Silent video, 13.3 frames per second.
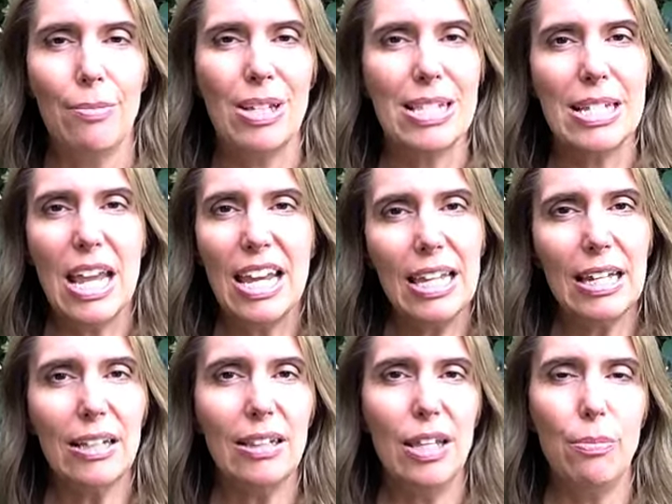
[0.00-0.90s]
because
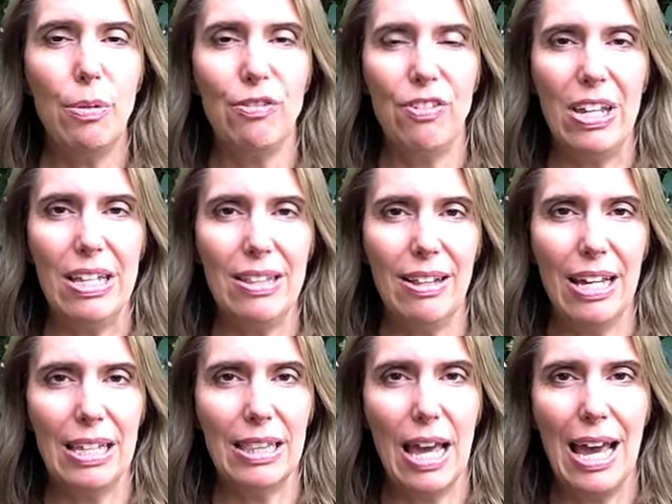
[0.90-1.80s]
taking a leap of faith
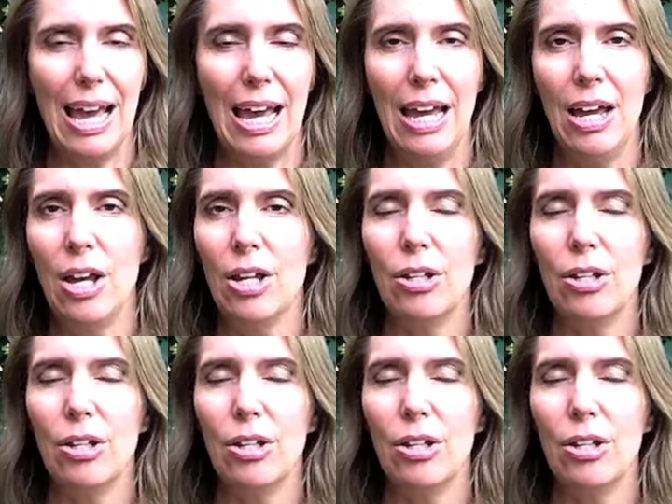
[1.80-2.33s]
like that